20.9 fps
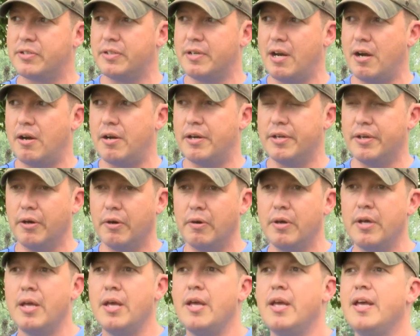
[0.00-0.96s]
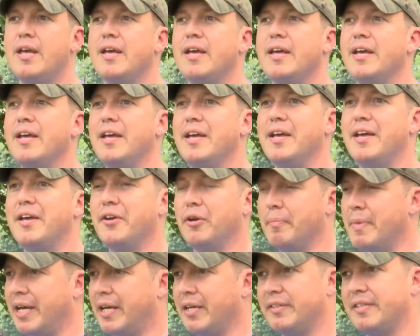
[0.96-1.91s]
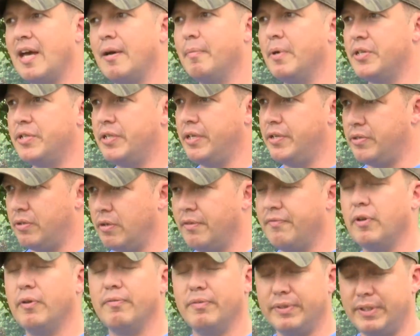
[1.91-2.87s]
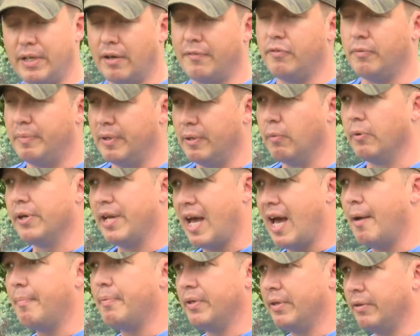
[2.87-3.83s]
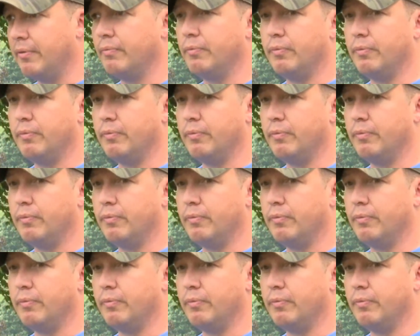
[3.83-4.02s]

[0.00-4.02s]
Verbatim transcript: scenario, it'll make it that much easier if it, God forbid, were to happen.